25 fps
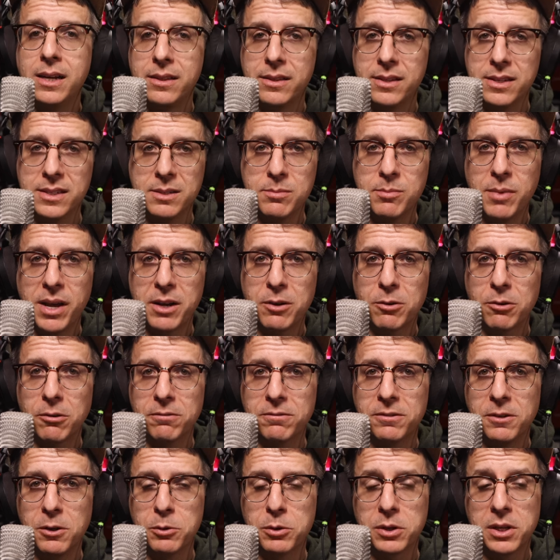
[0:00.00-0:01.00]
This
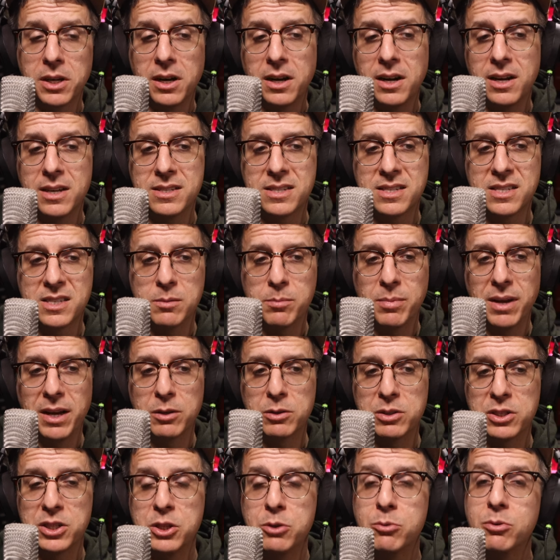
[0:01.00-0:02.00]
microphone costs
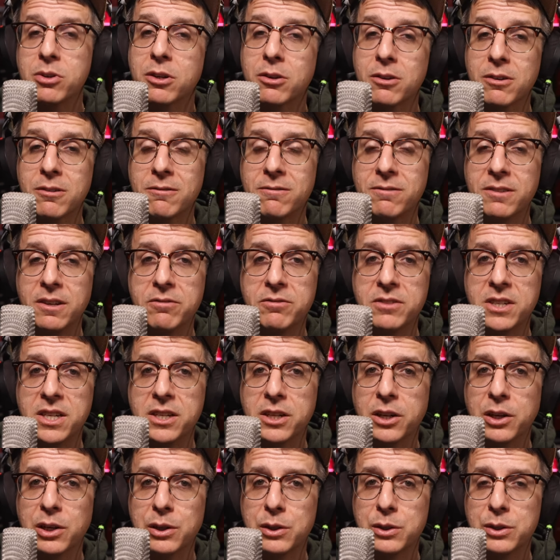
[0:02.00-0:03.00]
about
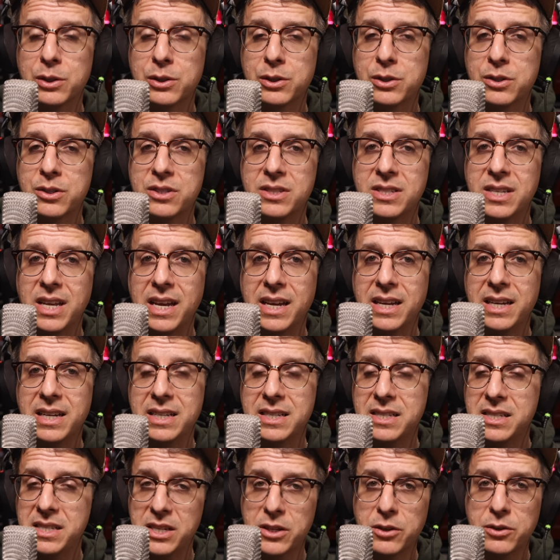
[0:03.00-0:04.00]
$250,
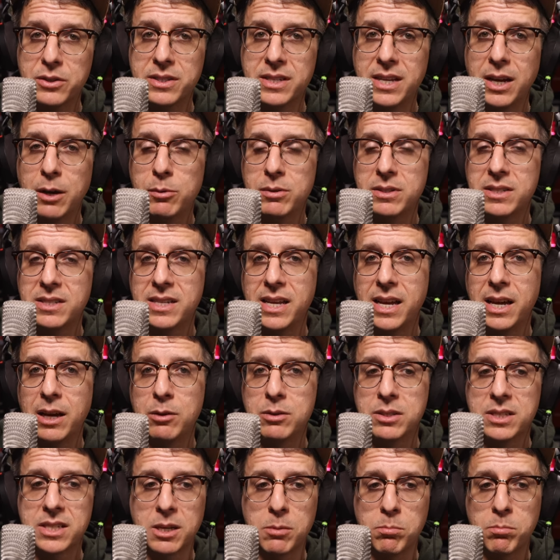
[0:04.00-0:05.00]
and here is how it
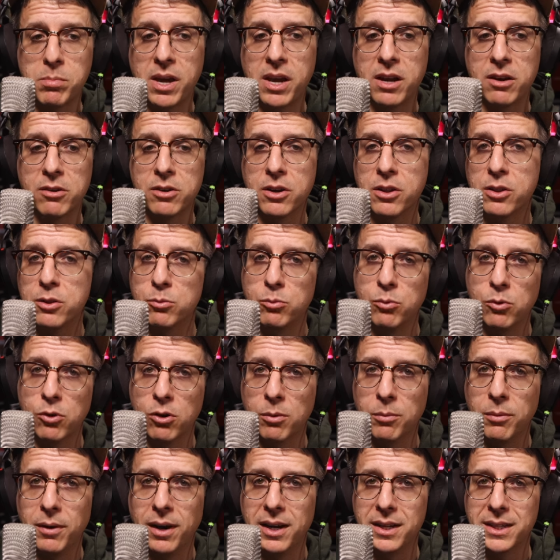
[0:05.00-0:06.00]
sounds compared to the
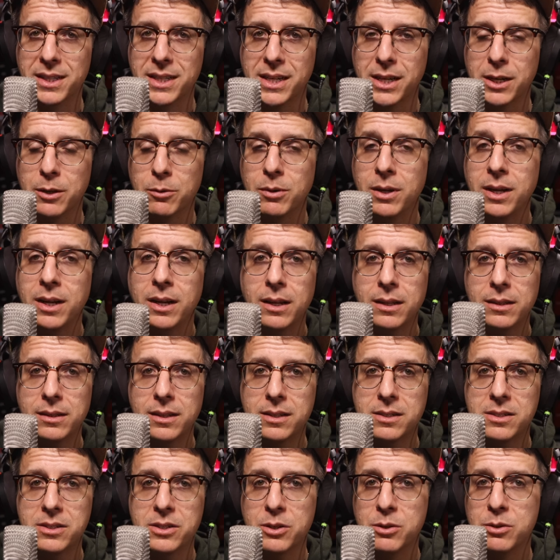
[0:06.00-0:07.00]
Warm Audio.
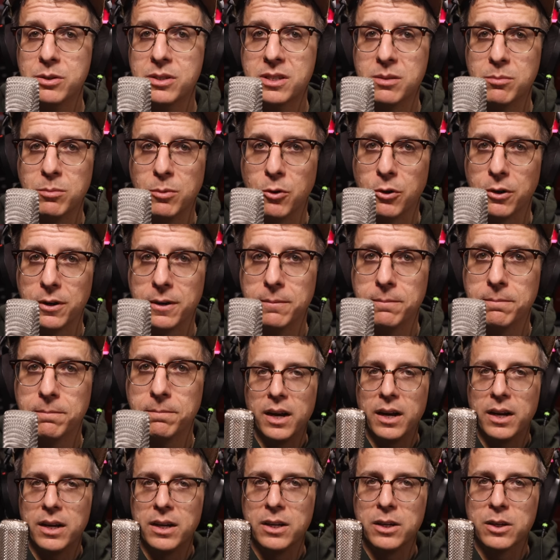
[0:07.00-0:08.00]
Let's do some more.
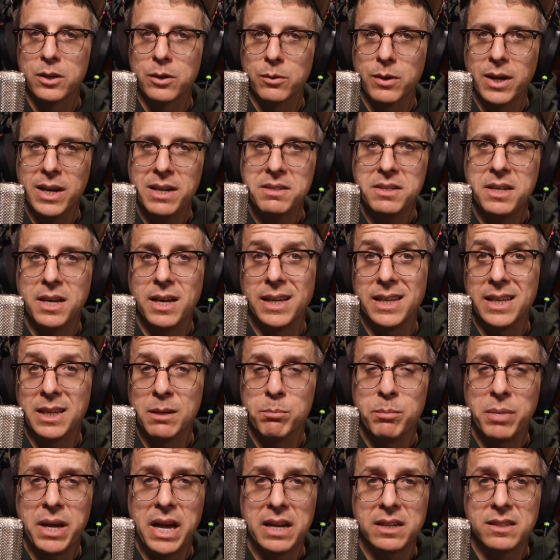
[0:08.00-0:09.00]
Alright, I
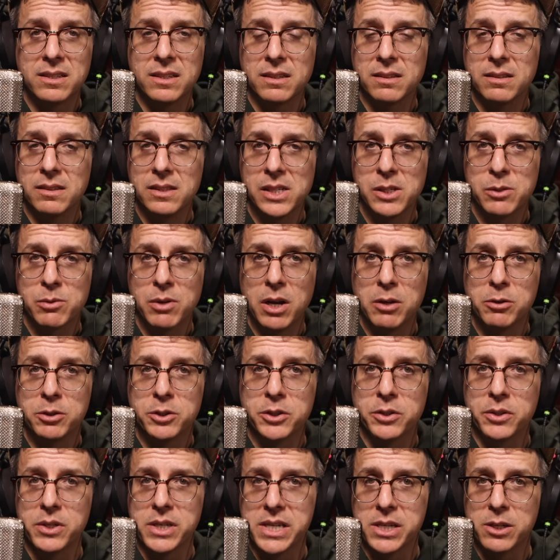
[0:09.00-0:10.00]
am back to clear
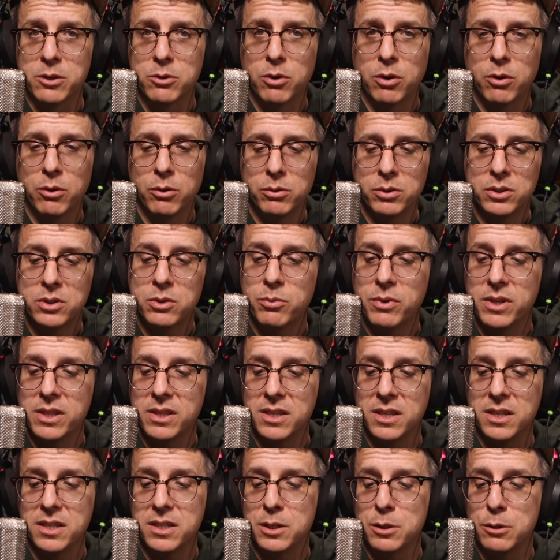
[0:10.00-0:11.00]
out your ear holes with
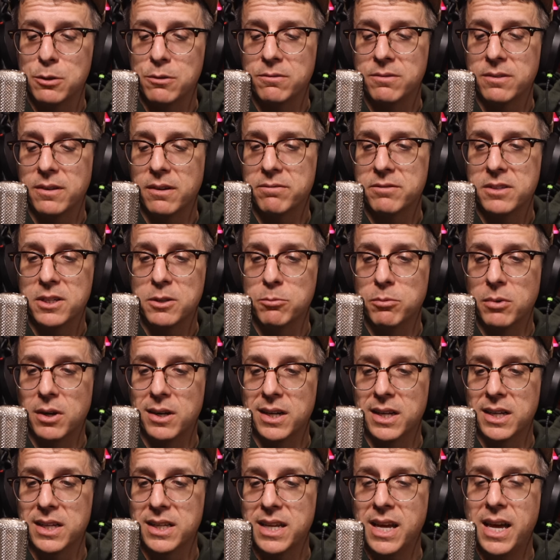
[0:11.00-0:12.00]
the
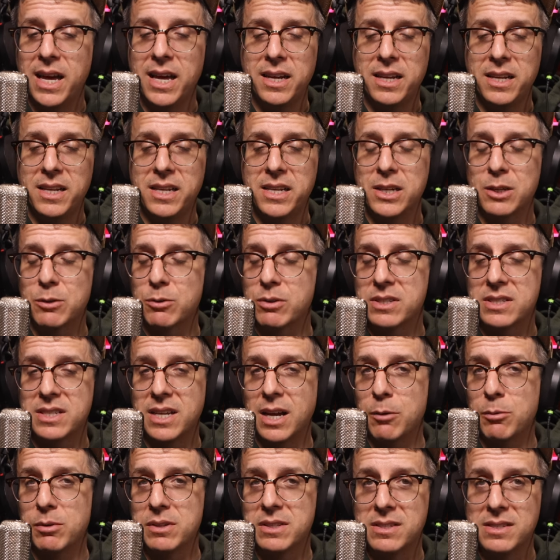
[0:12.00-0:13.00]
251 again. Here is
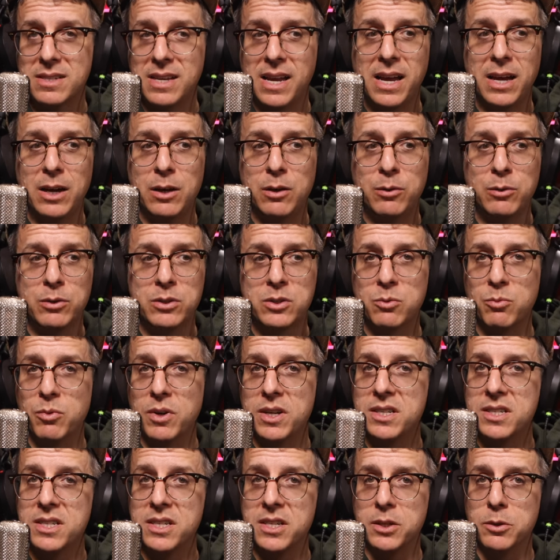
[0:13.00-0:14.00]
how it sounds.
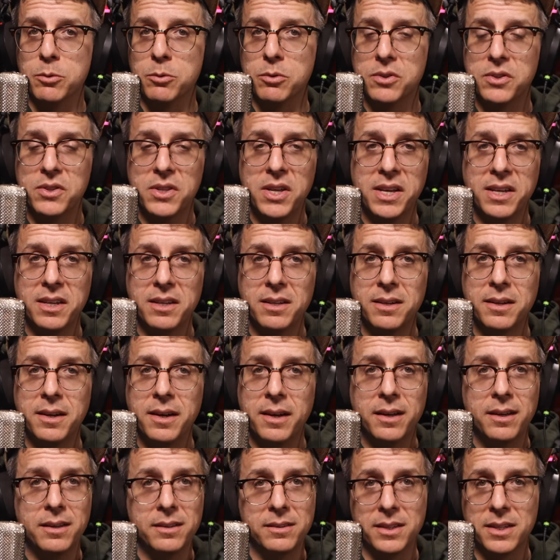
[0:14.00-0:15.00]
What do you think?
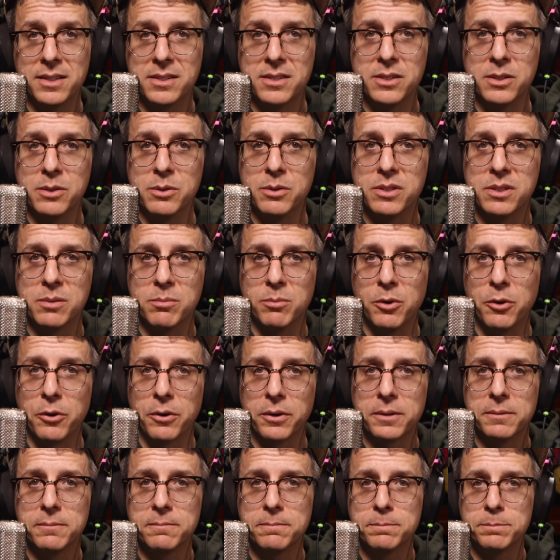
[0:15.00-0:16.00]
Let's do some
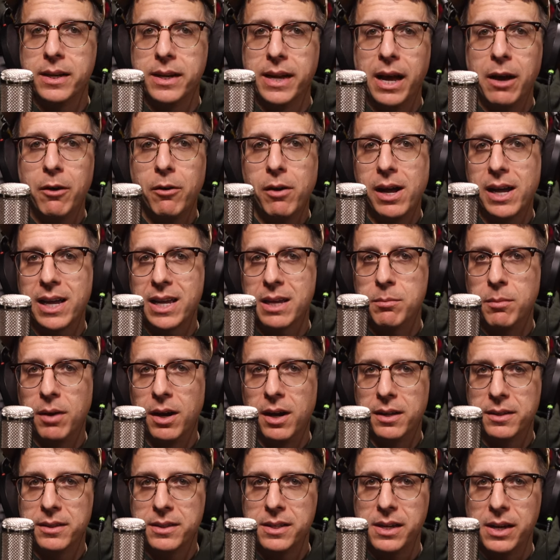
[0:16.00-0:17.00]
more. Now I am
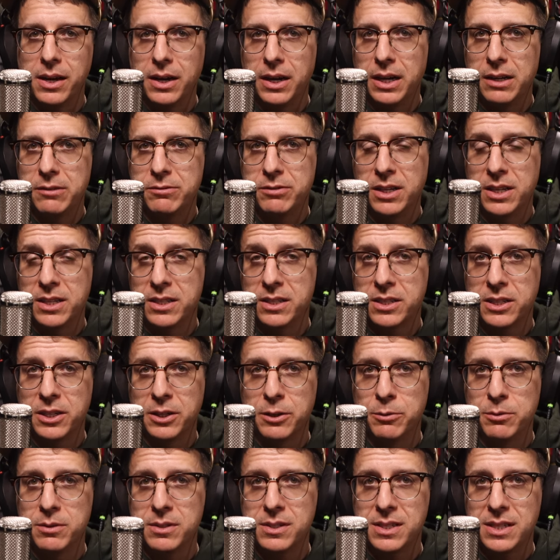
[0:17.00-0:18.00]
on the
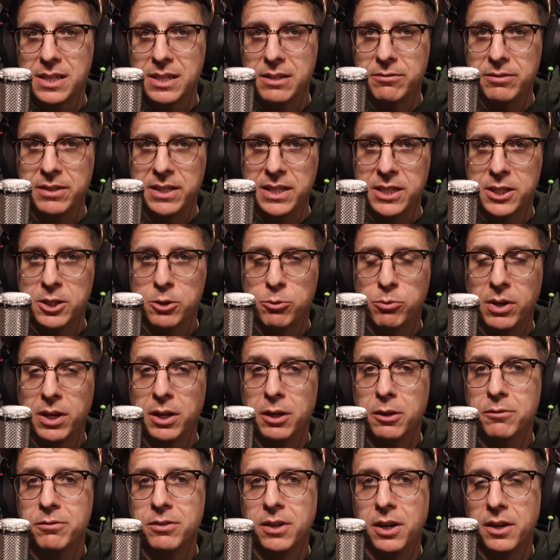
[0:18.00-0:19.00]
Avantone
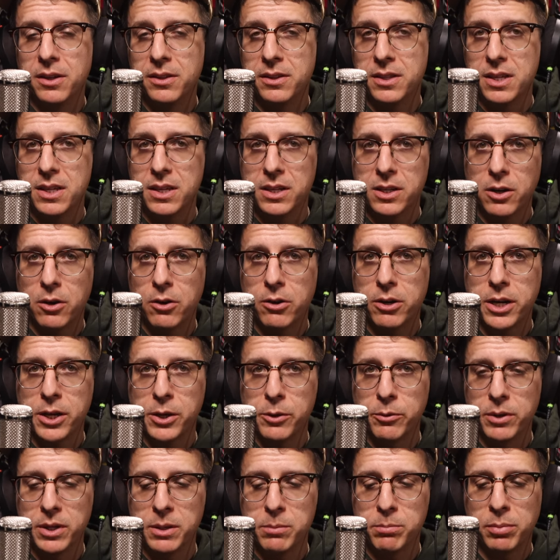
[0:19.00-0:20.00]
CV12 on the
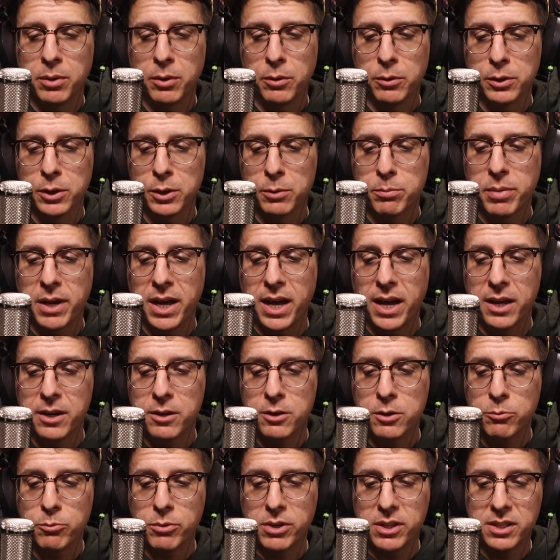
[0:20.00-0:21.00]
cardioid polar
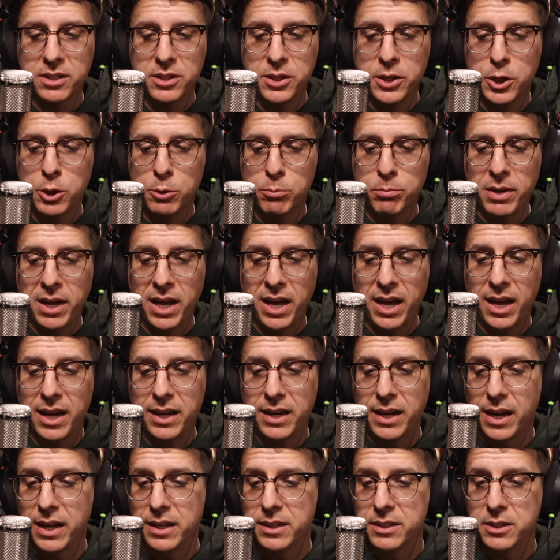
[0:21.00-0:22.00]
pattern with no pad
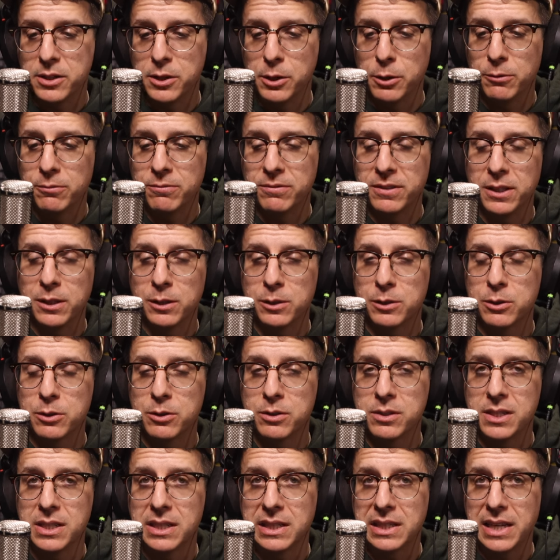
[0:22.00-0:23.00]
and no
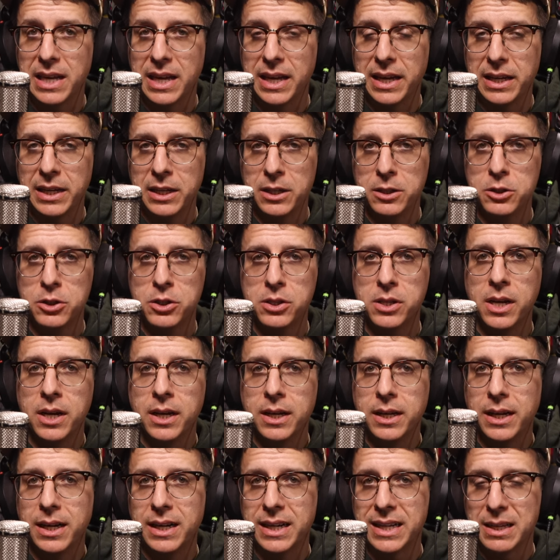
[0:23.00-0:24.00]
filters engaged.
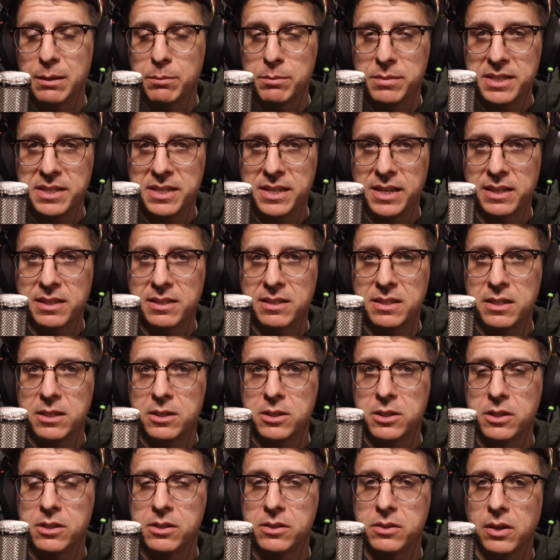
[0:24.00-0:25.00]
I am 6
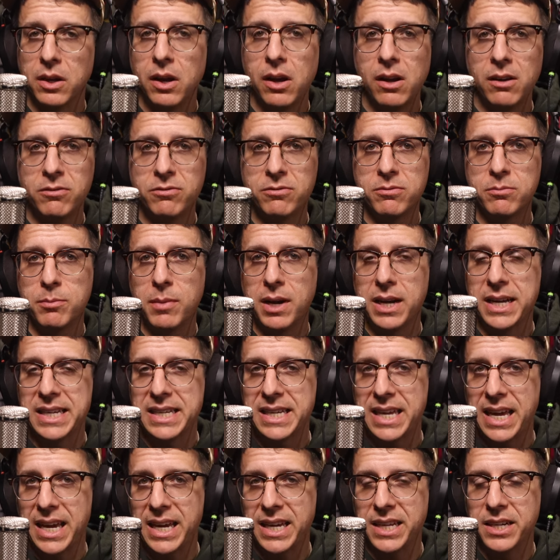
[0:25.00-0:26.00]
inches off. My
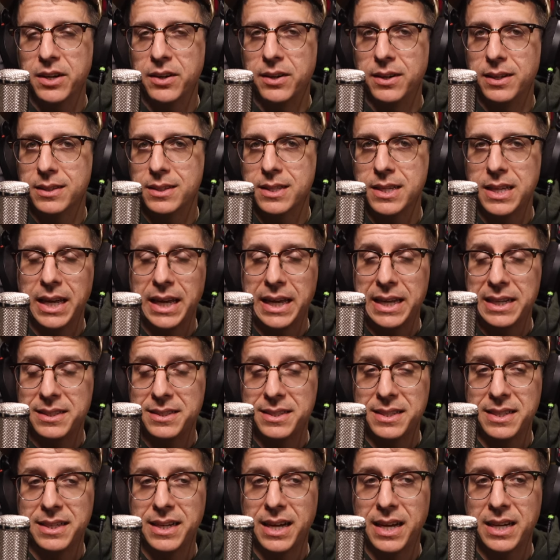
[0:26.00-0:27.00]
gain on the
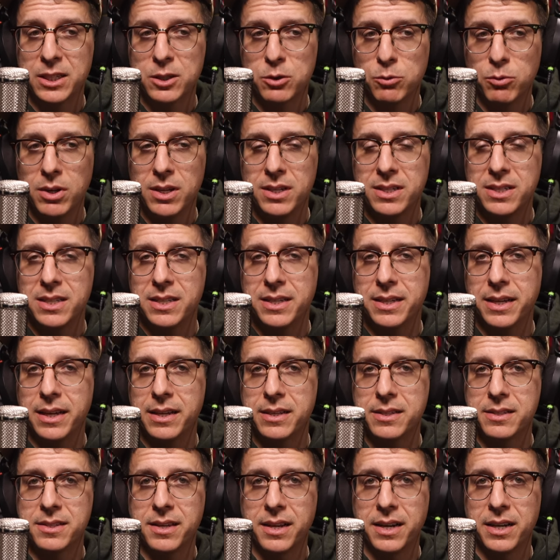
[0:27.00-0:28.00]
18i20
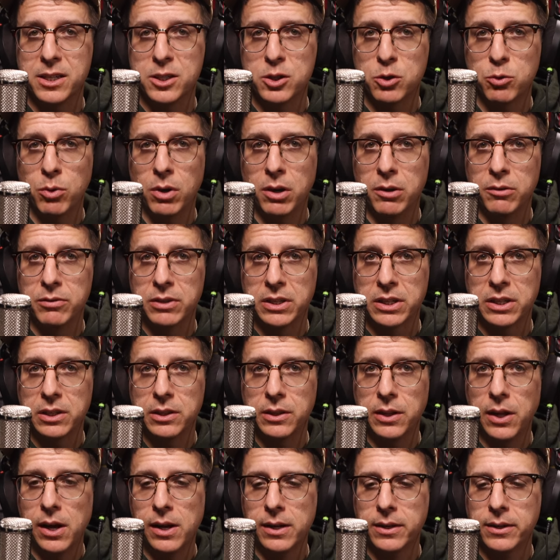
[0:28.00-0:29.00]
is set at 12
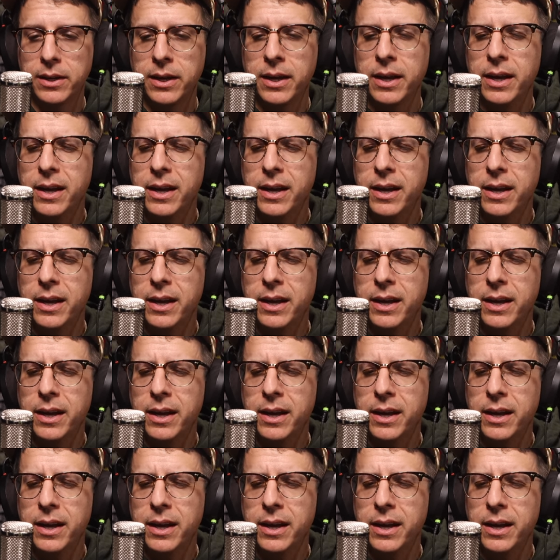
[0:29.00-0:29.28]
o'clock.